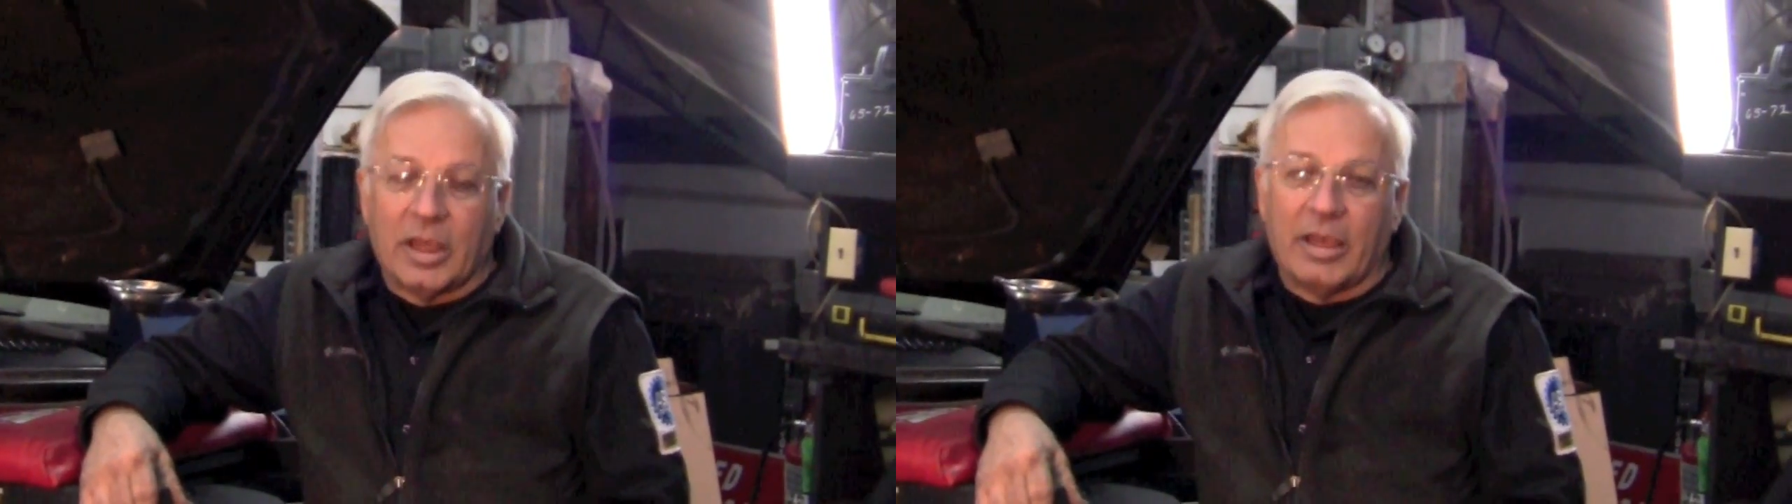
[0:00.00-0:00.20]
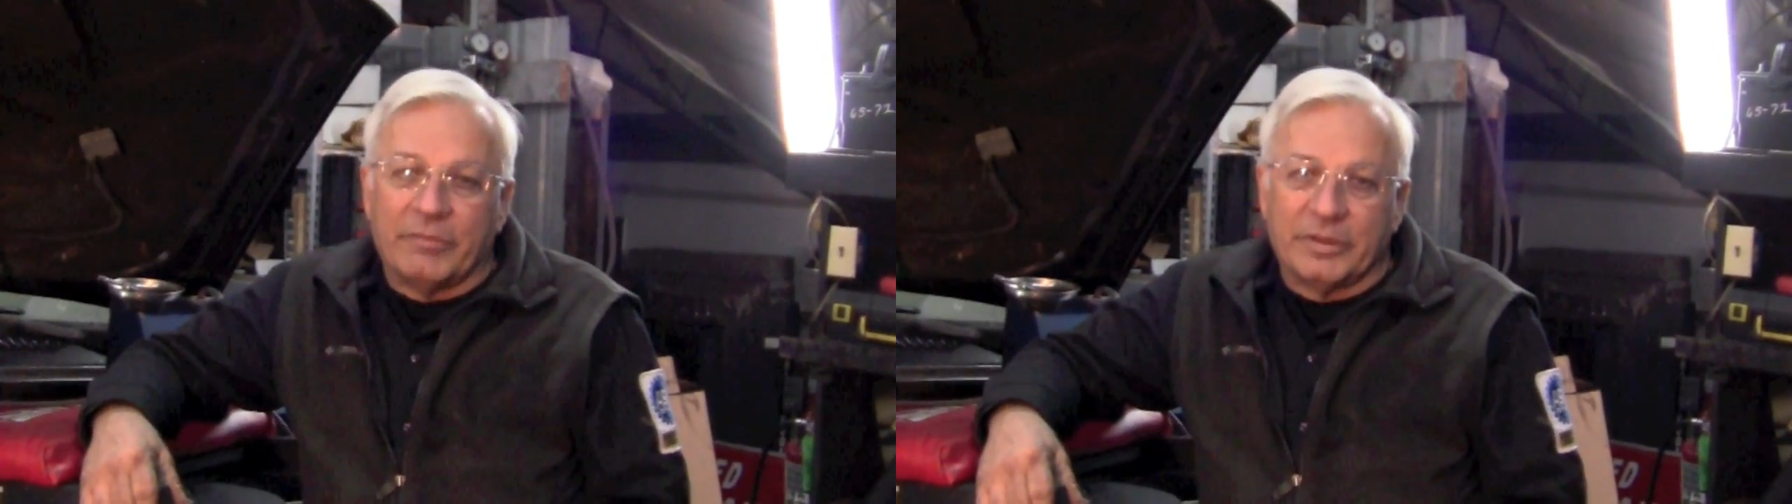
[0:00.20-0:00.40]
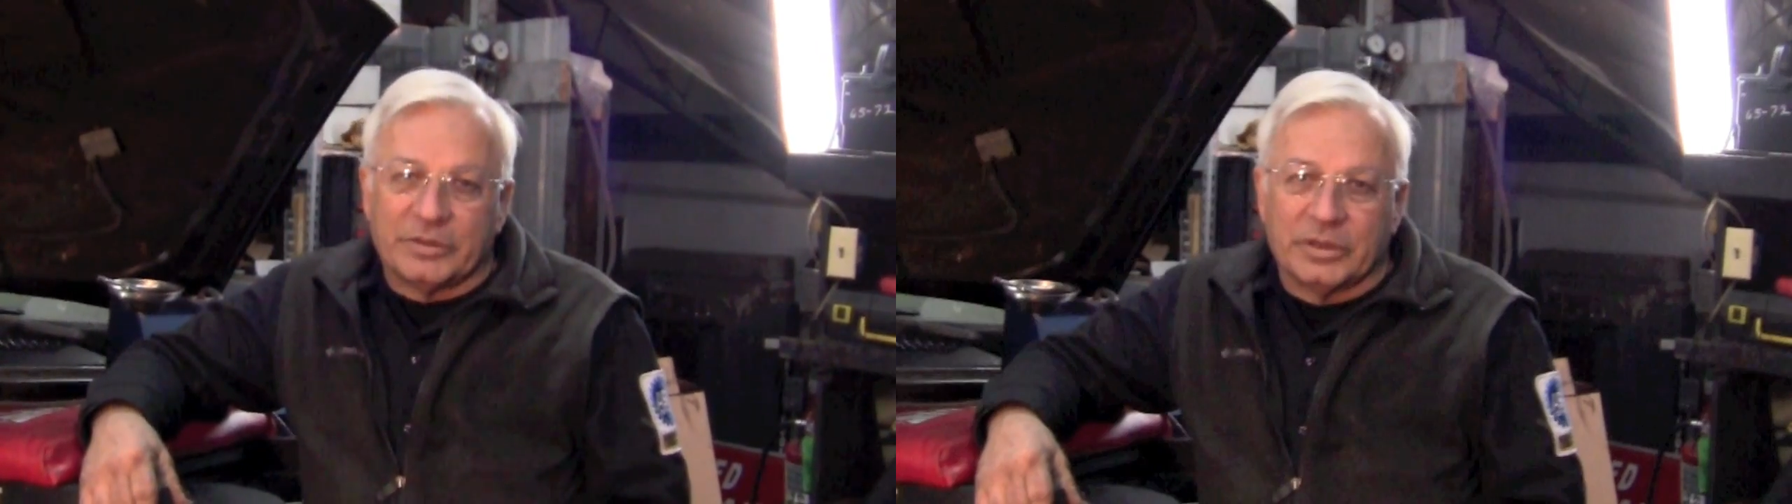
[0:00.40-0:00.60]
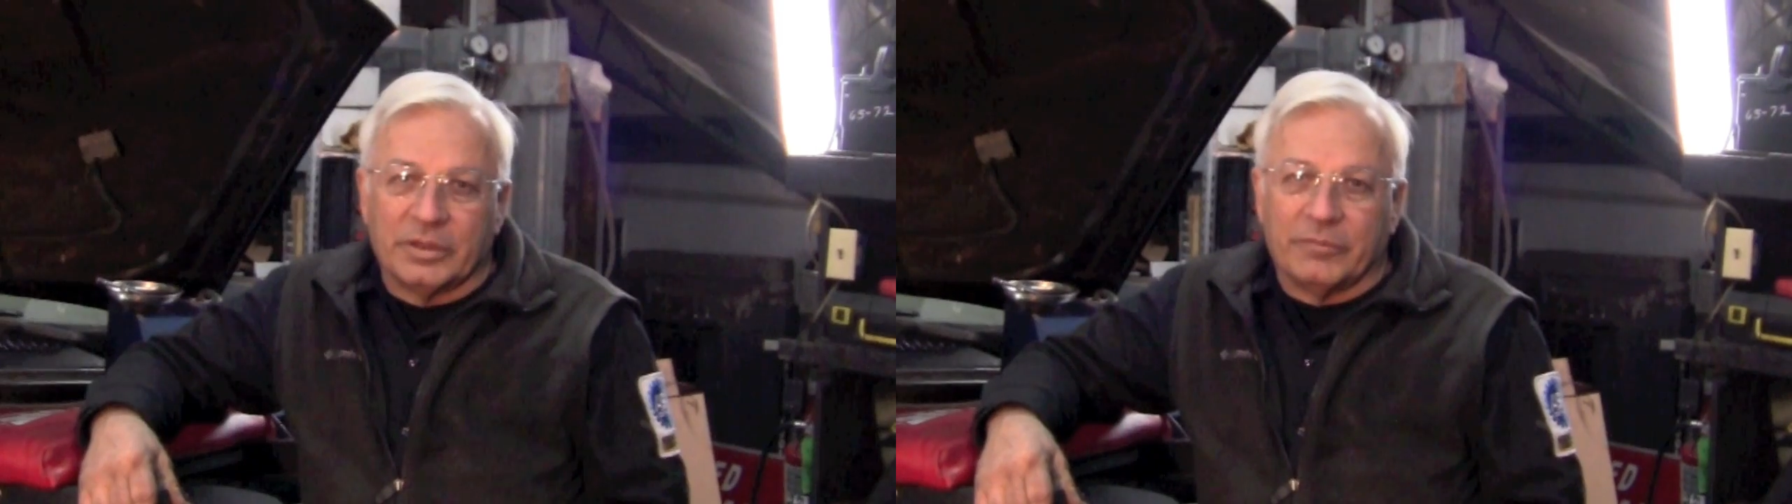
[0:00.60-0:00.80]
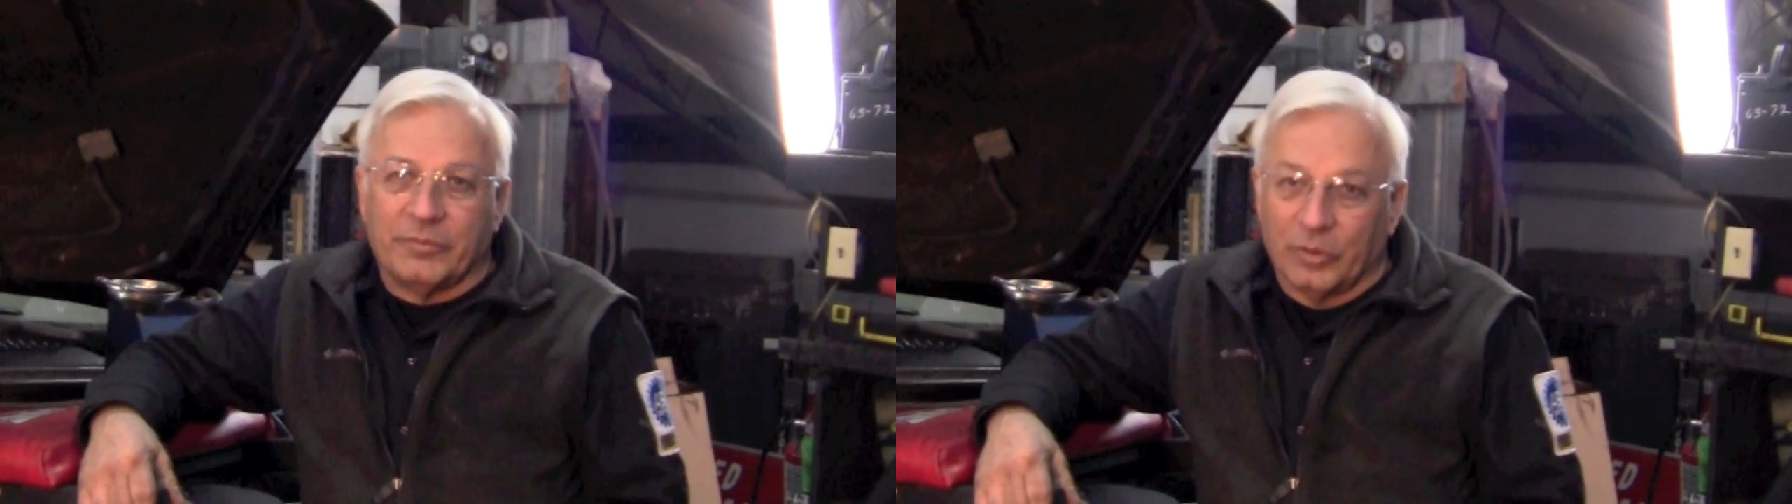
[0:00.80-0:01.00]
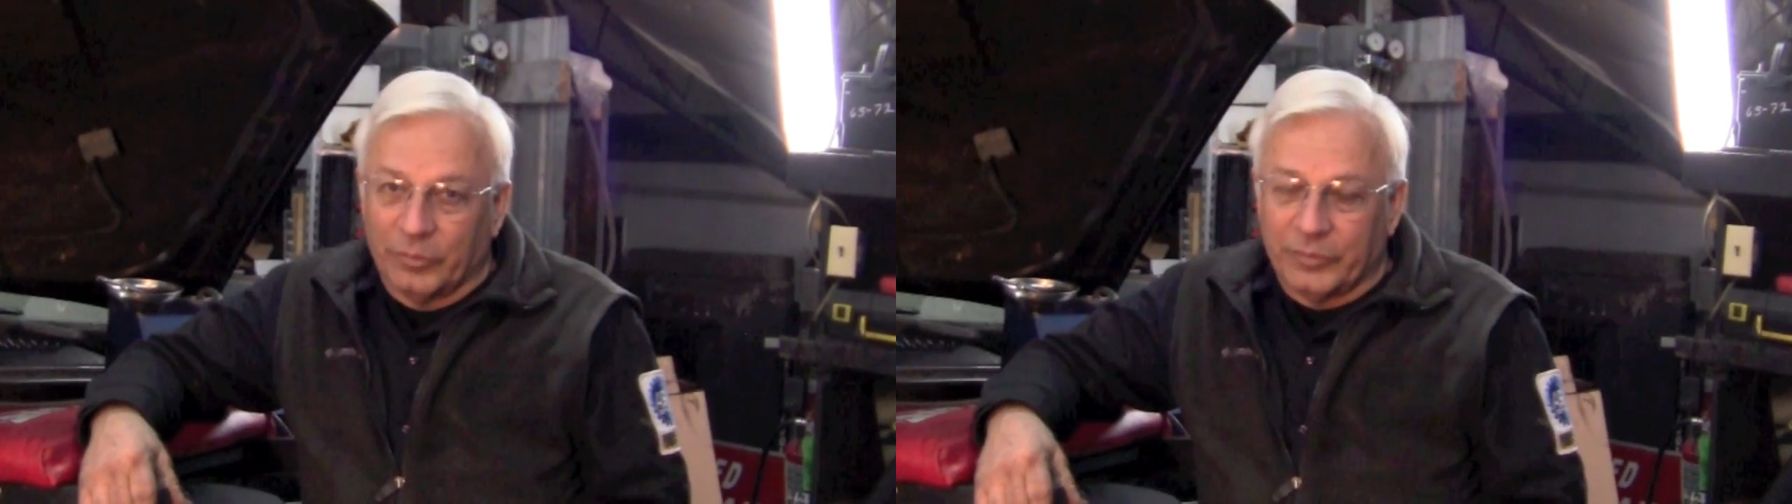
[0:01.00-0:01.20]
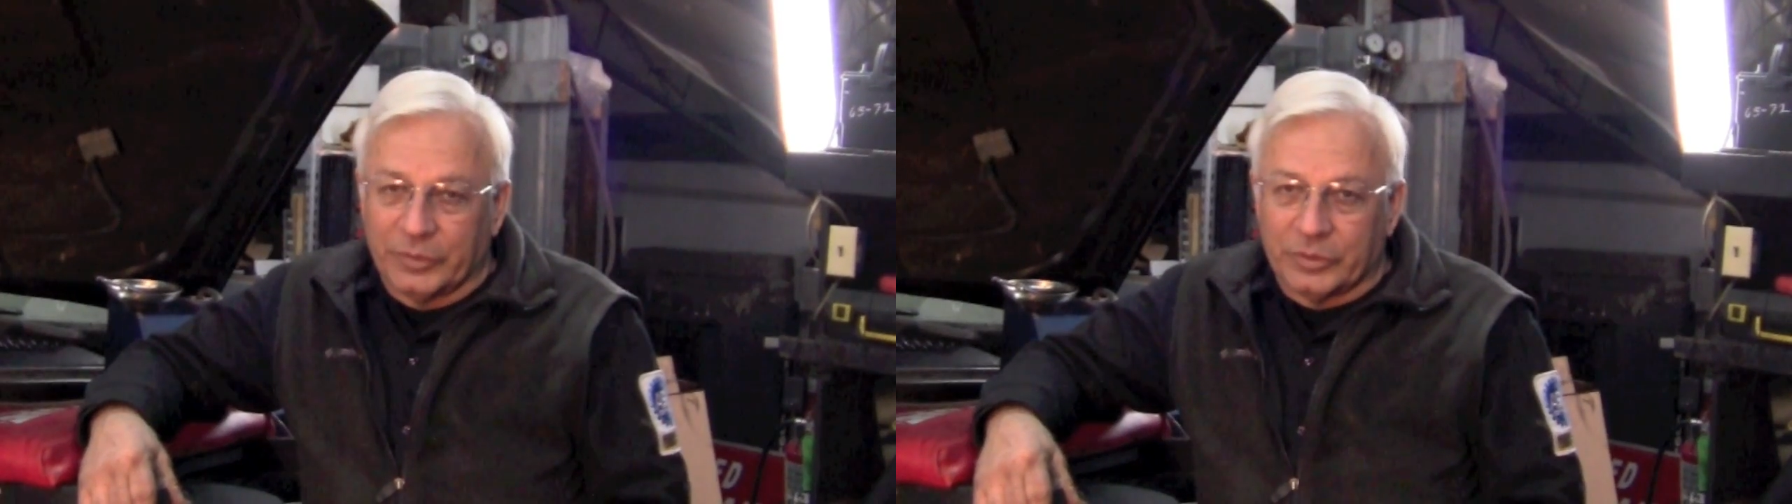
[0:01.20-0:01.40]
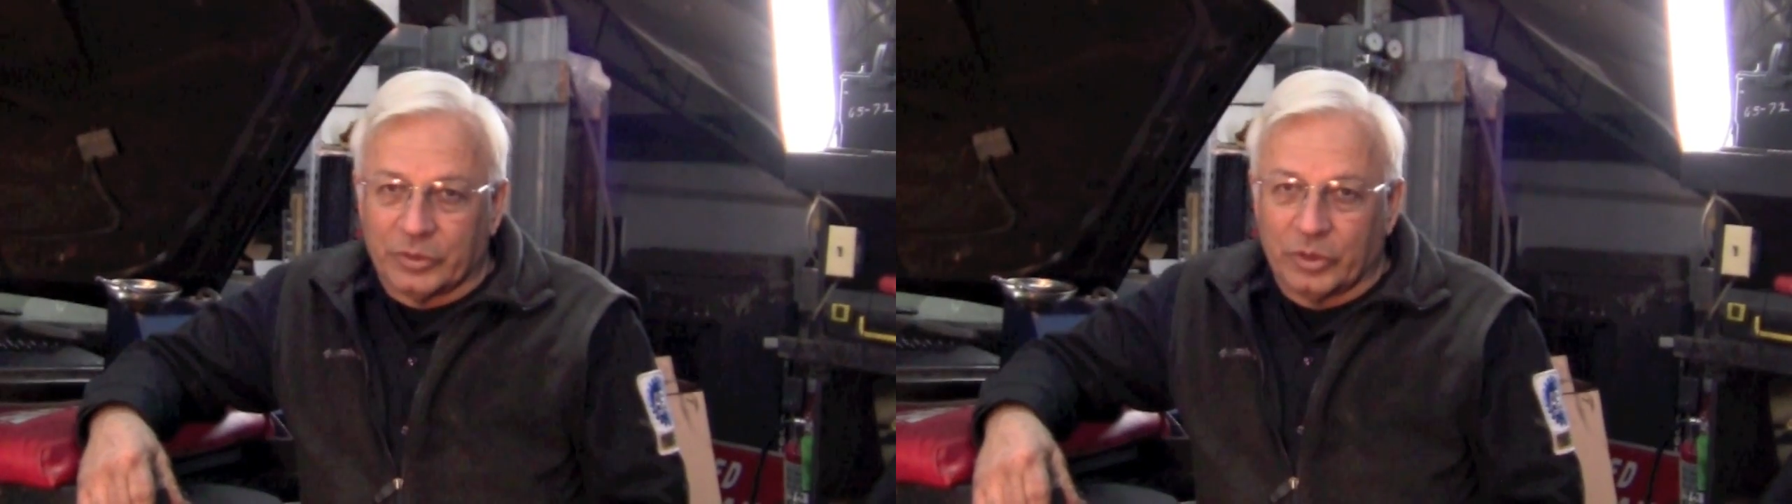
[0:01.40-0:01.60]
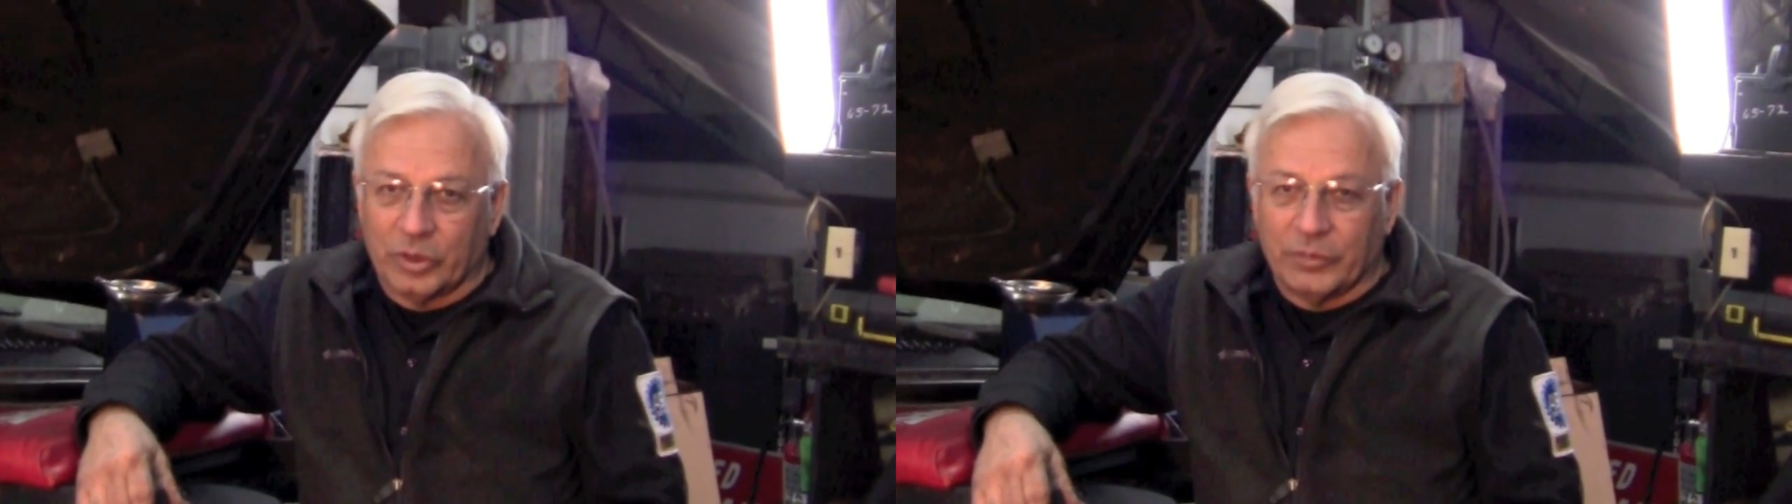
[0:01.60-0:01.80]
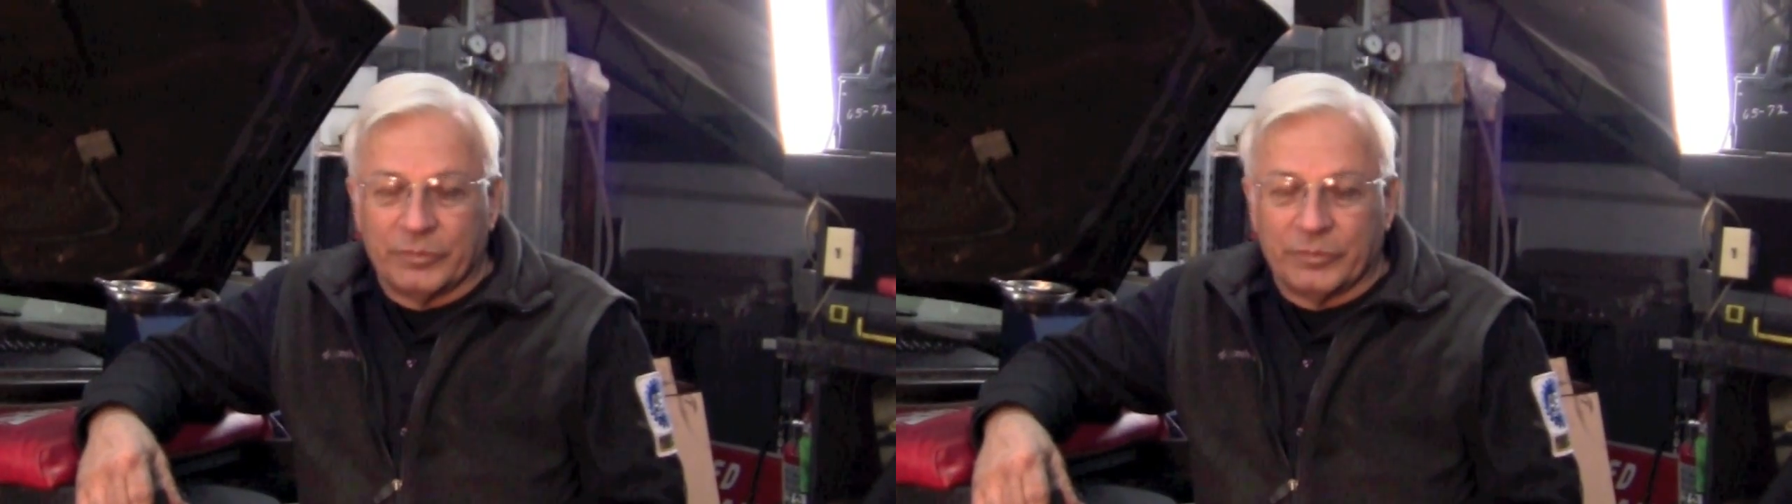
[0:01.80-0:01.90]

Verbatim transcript: Obviously, a fuel filter could